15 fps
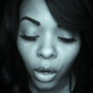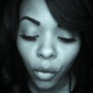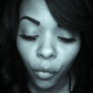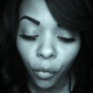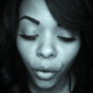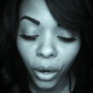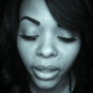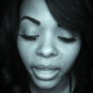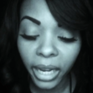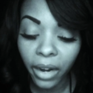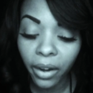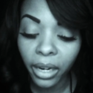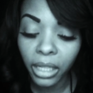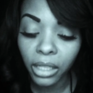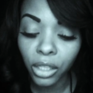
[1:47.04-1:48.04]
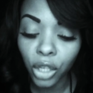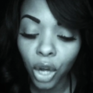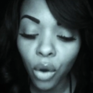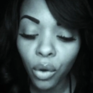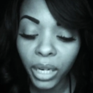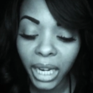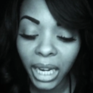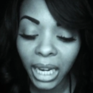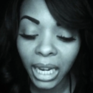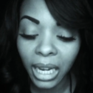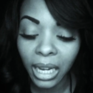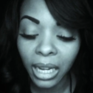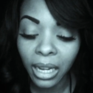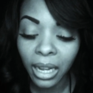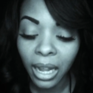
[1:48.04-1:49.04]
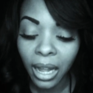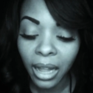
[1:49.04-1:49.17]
For there is no king